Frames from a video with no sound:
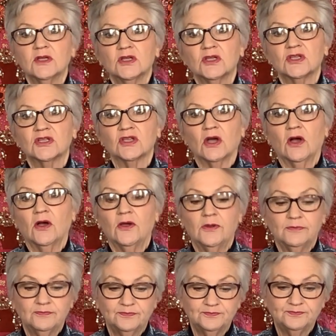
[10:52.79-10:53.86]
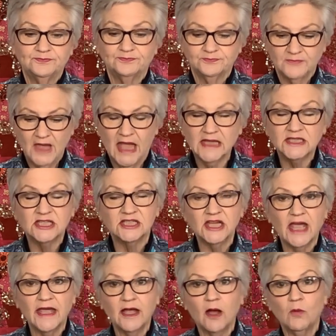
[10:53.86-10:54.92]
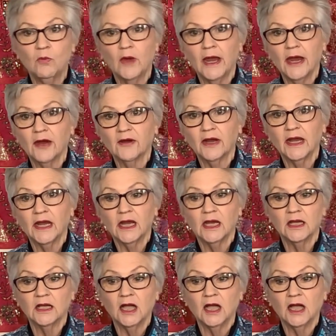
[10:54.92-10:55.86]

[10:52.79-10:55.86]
So, and today I'm wearing,